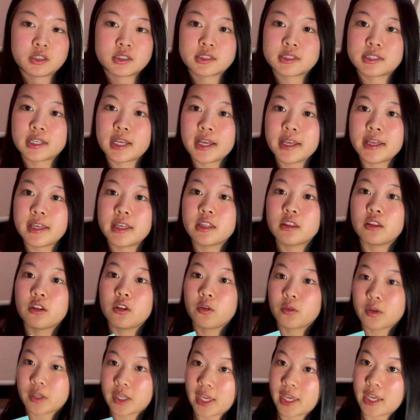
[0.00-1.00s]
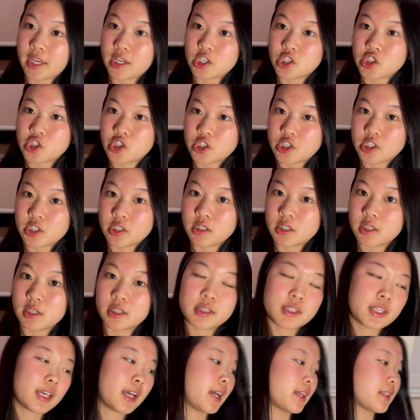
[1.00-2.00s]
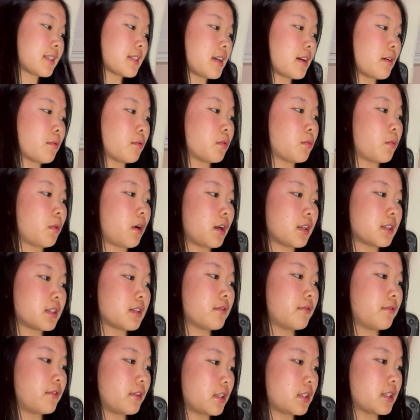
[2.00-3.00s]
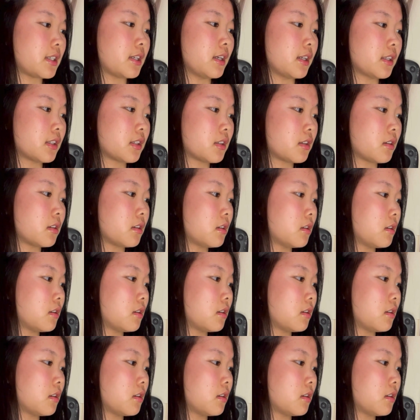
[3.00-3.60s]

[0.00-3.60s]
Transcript: set in location that I would want to visit.